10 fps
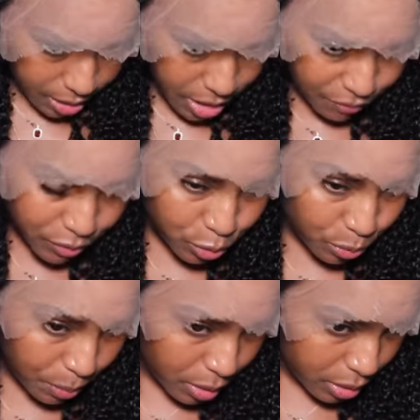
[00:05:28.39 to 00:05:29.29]
never do
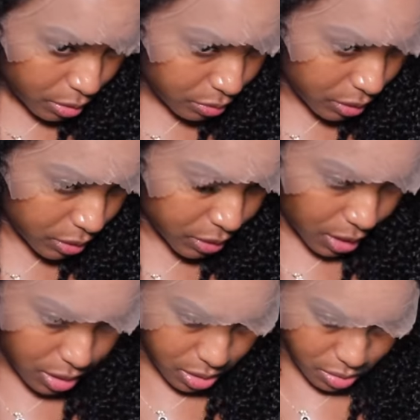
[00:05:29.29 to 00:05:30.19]
a part on this
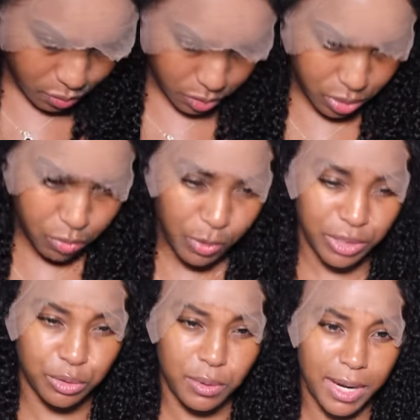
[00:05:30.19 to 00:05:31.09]
side, and I want,
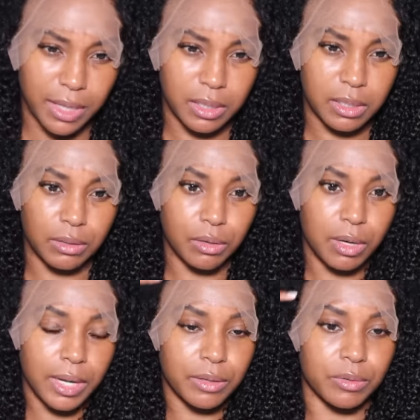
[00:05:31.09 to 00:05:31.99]
wait, do I?
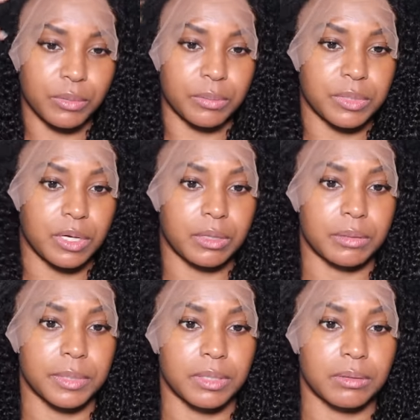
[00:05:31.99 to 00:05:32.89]
Girl, I don't know what I'm
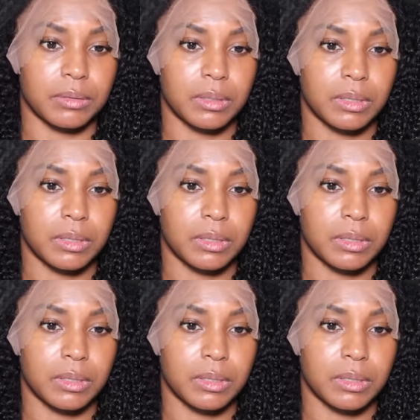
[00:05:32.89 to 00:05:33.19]
talking about.